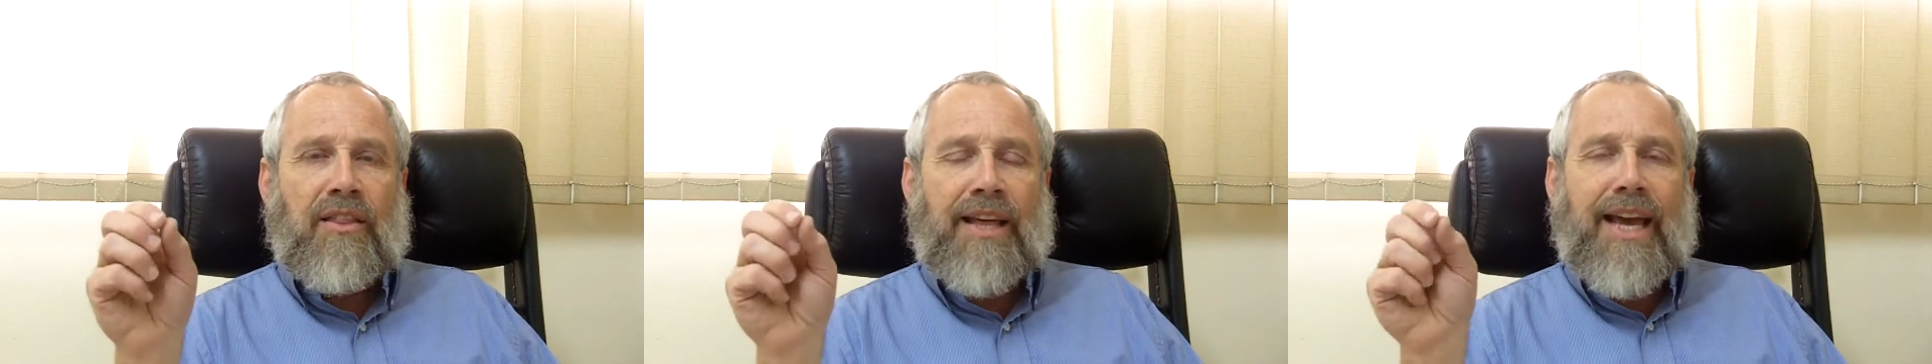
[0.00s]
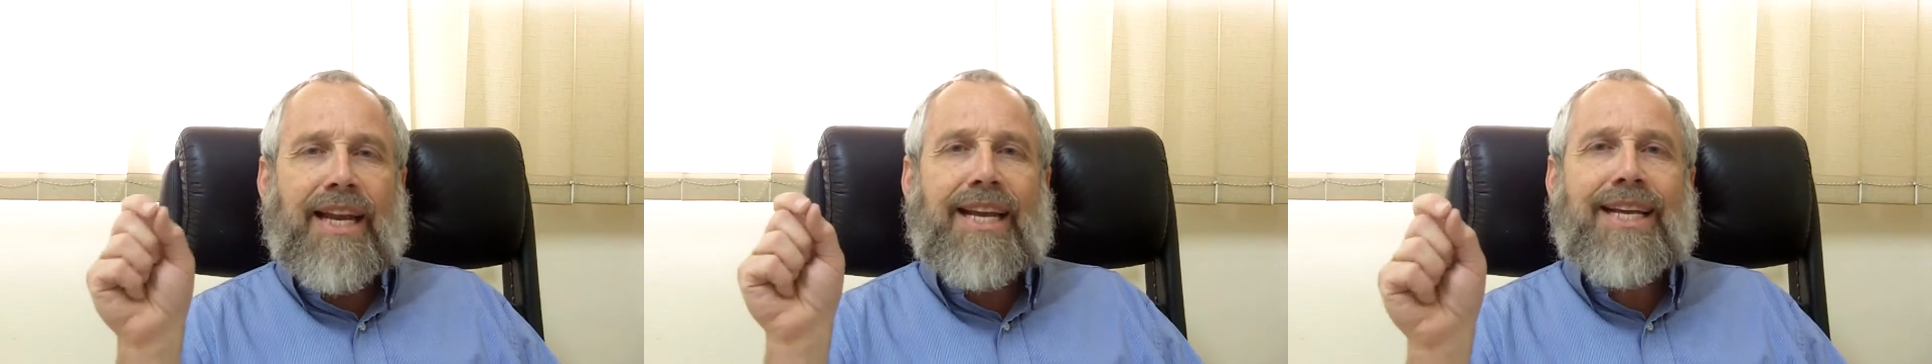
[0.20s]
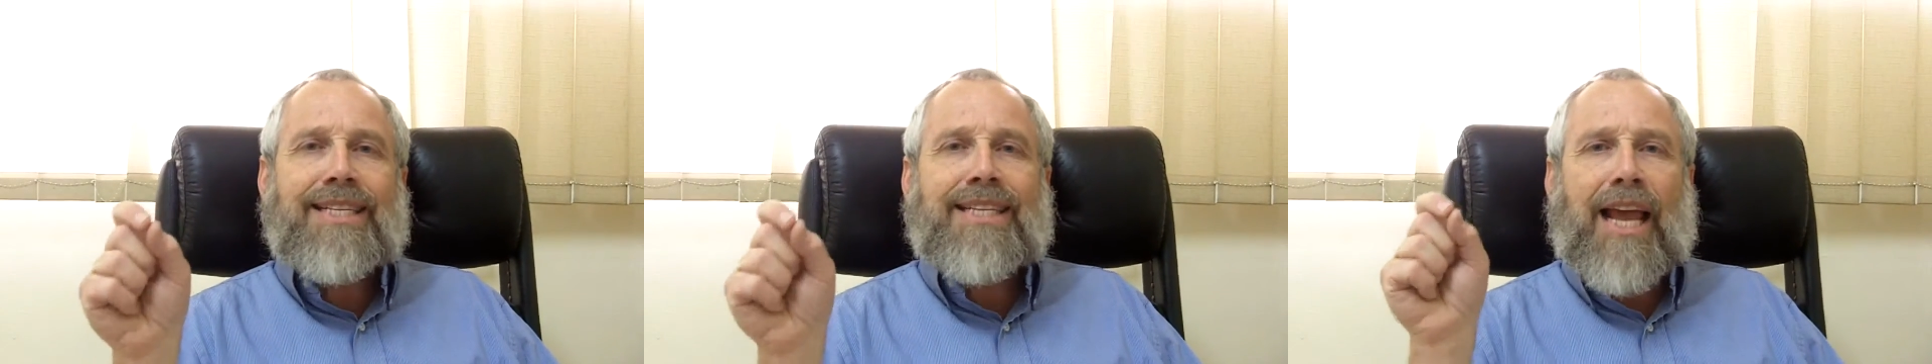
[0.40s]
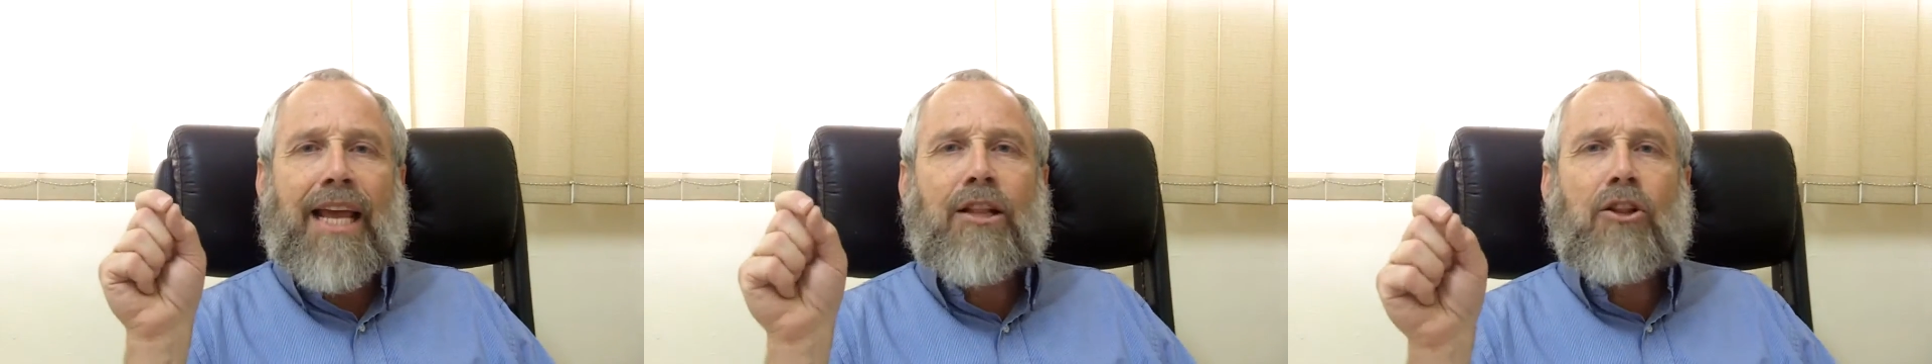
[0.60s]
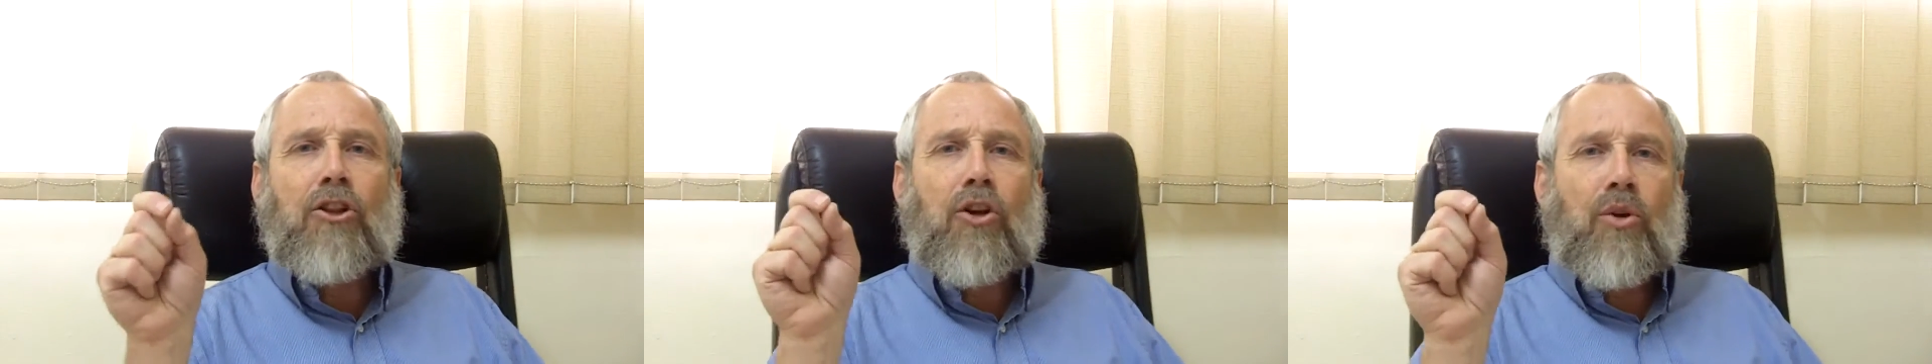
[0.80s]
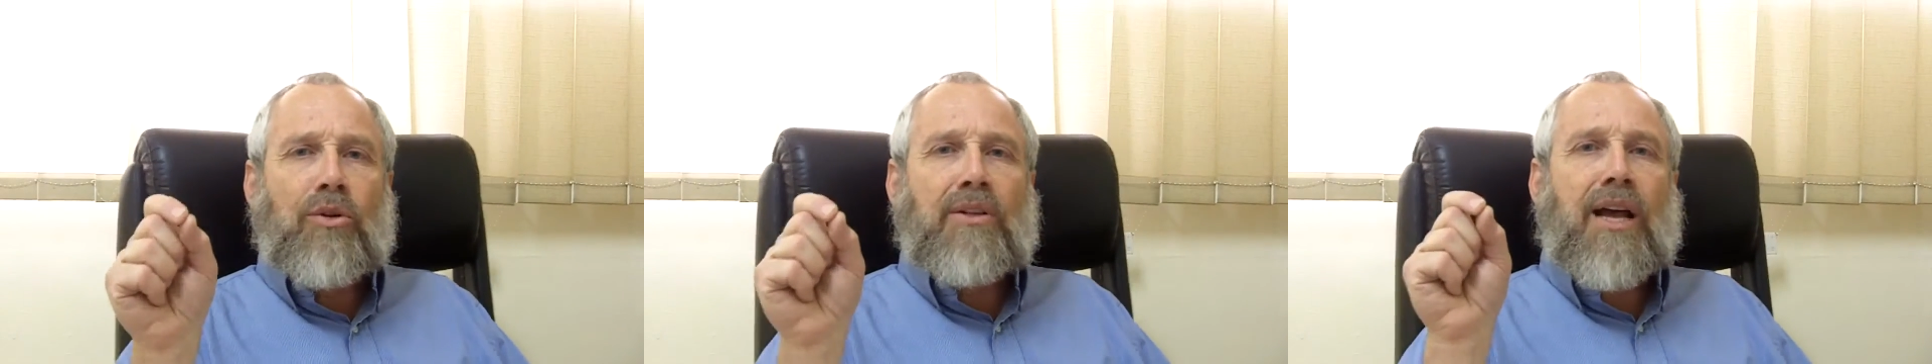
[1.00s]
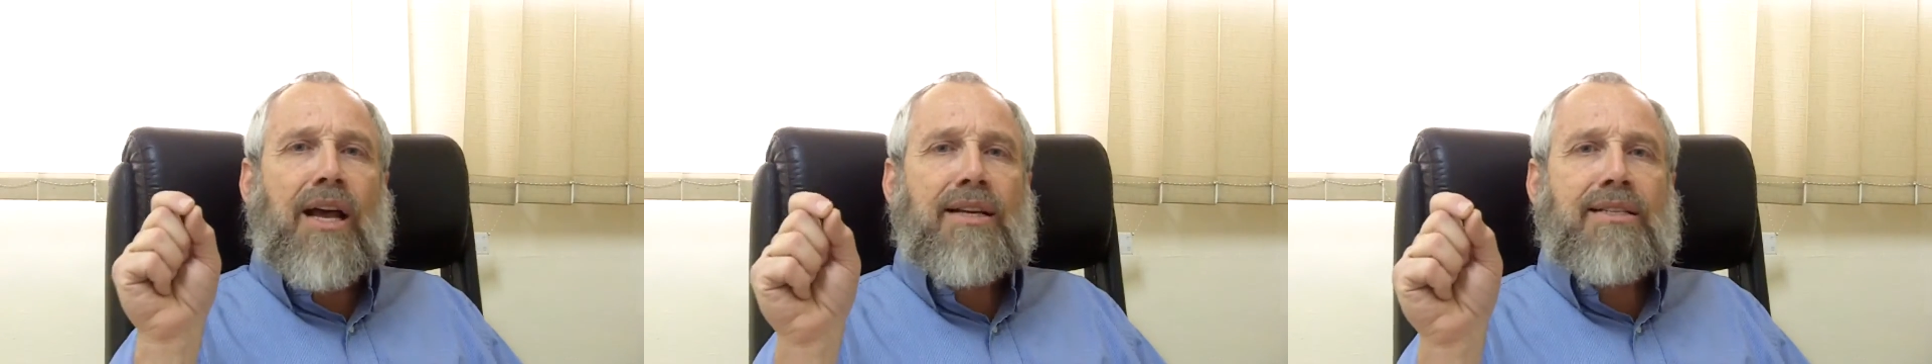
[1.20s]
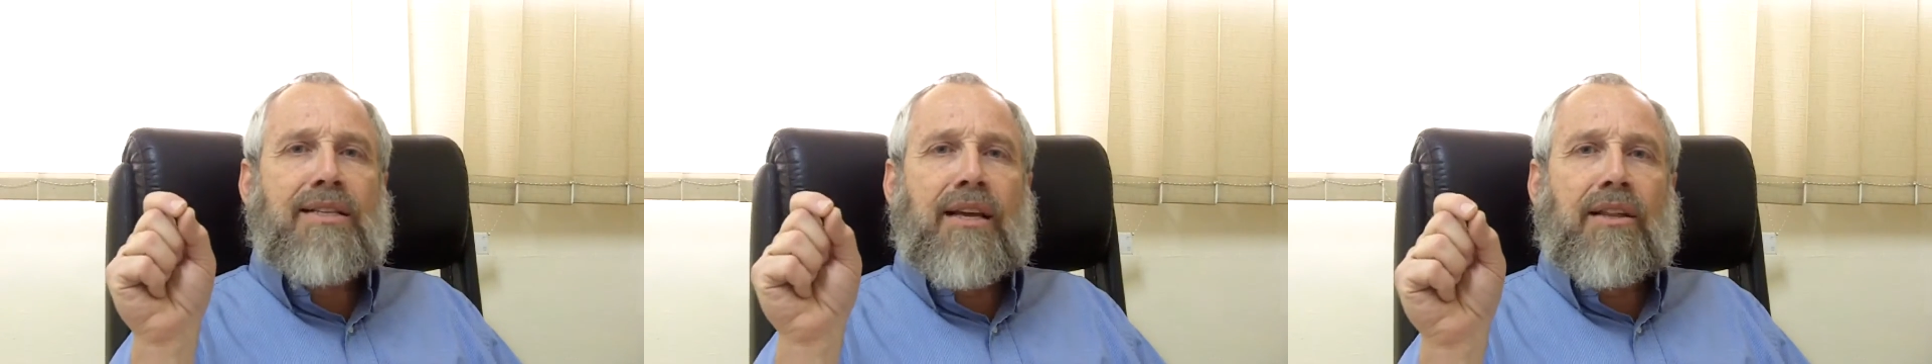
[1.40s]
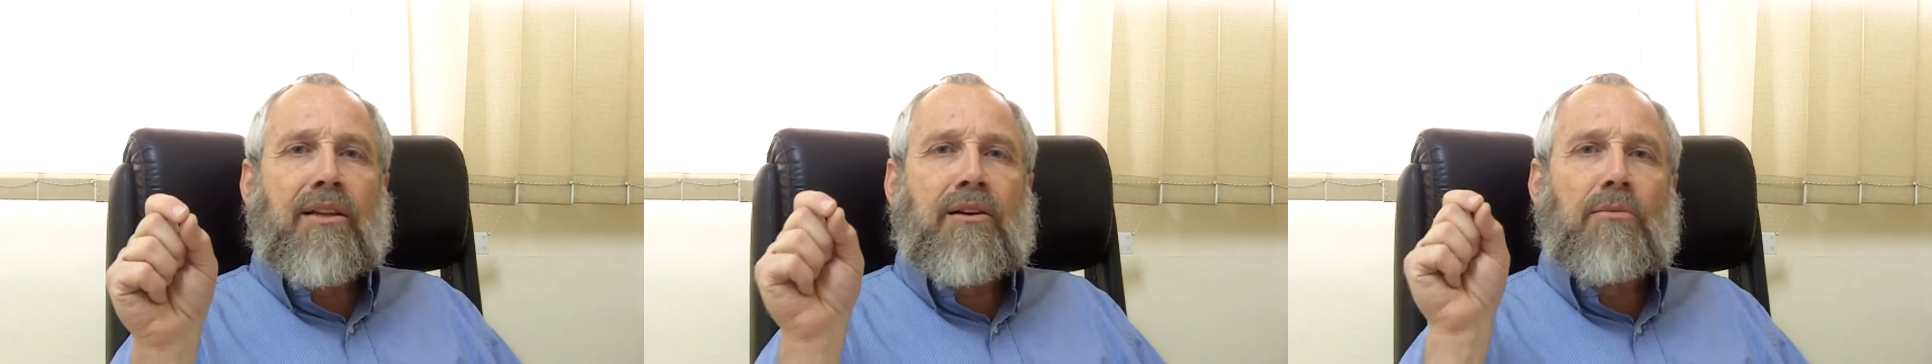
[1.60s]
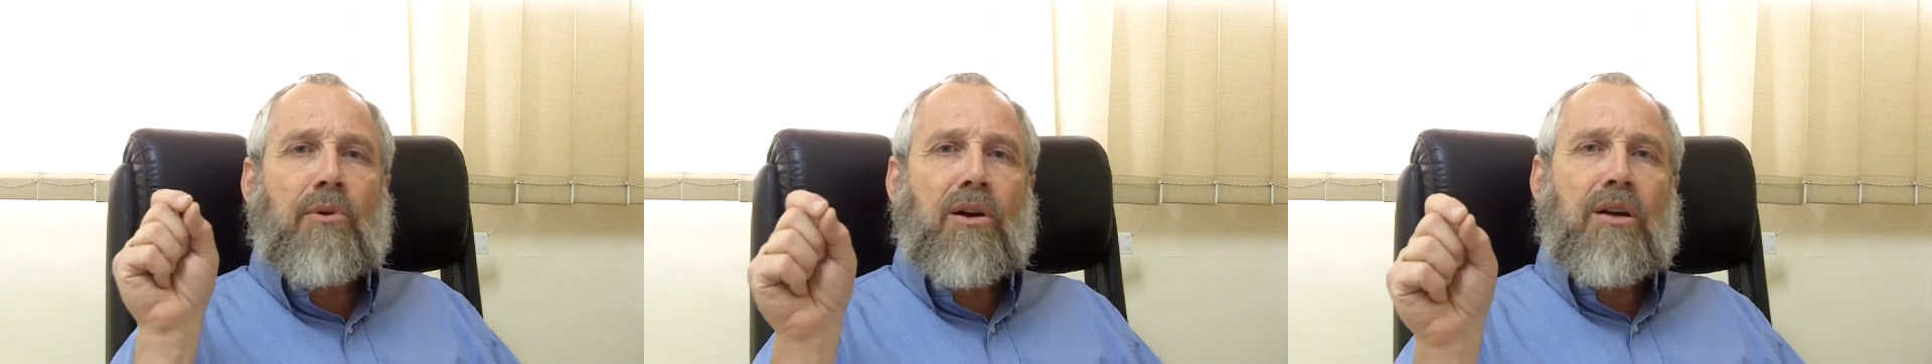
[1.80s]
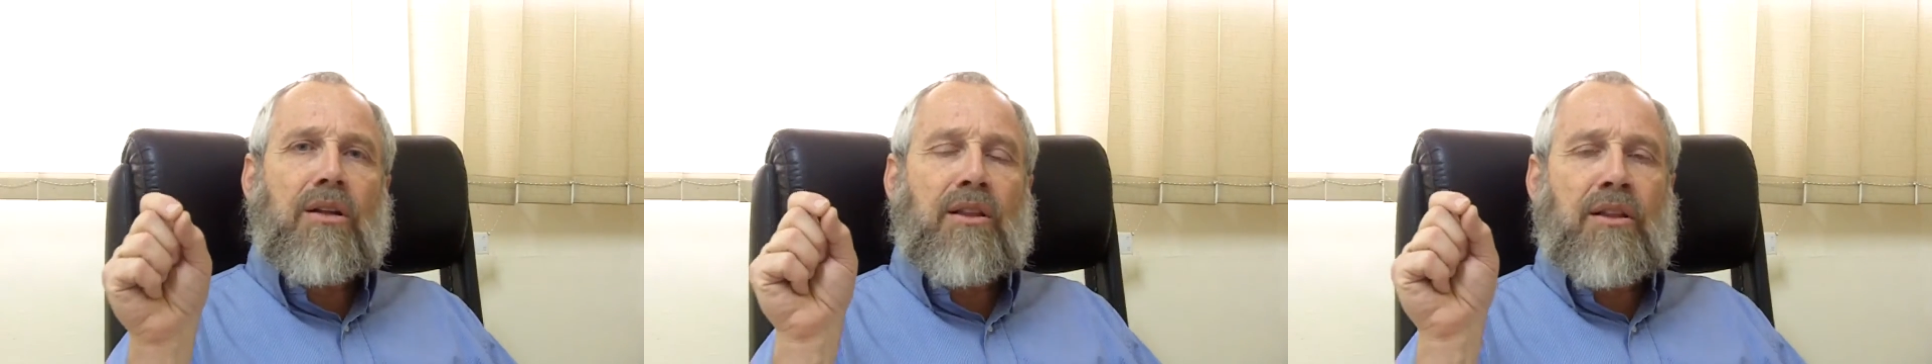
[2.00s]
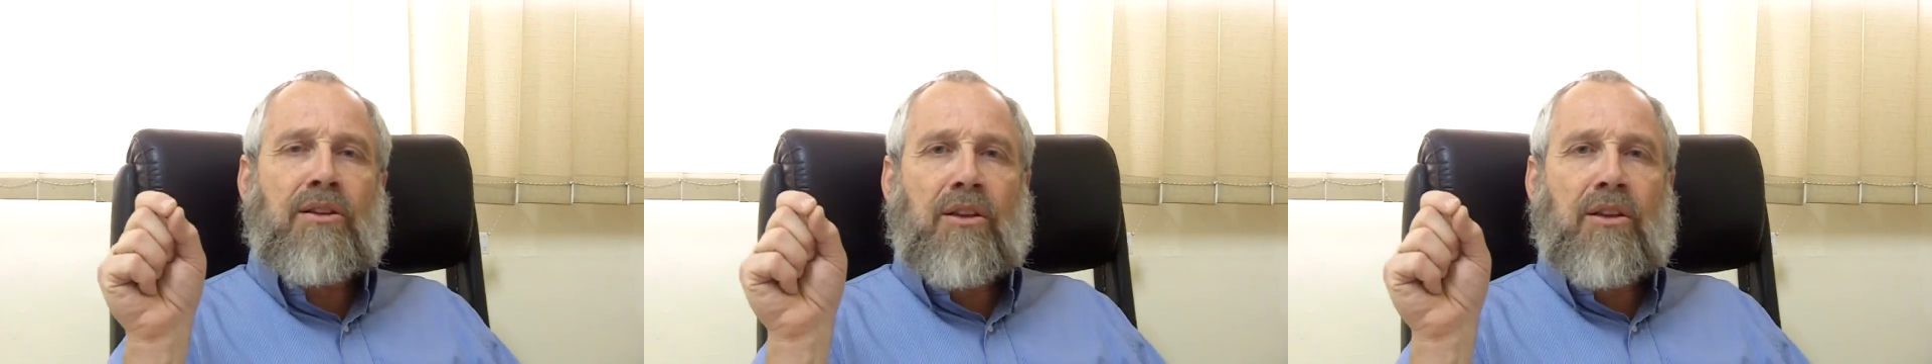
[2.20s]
that is a lo taseh. The Gemara,